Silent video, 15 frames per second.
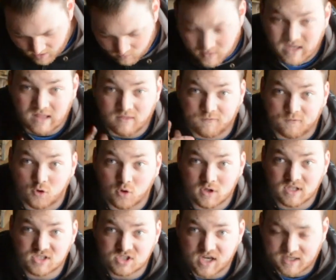we need the
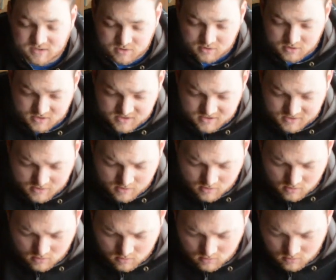fuel injectors.
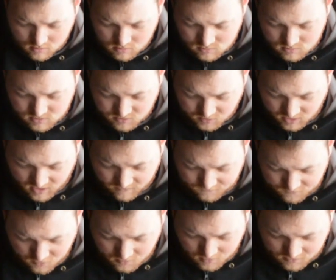So we've got
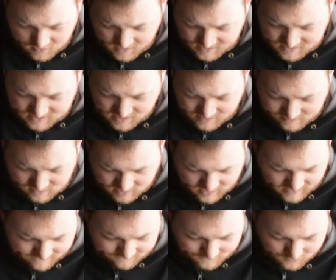a few more things to
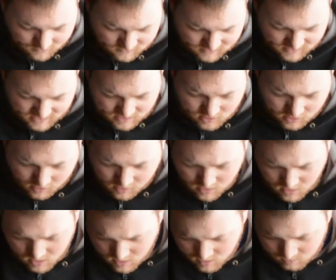get for here
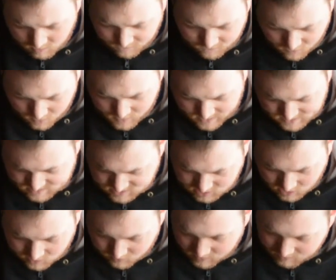before we can
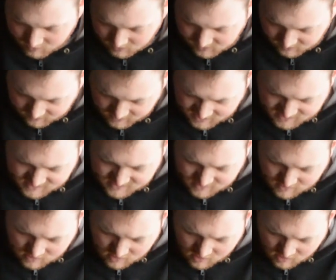start rebuilding this.
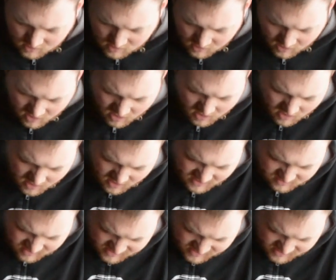I'd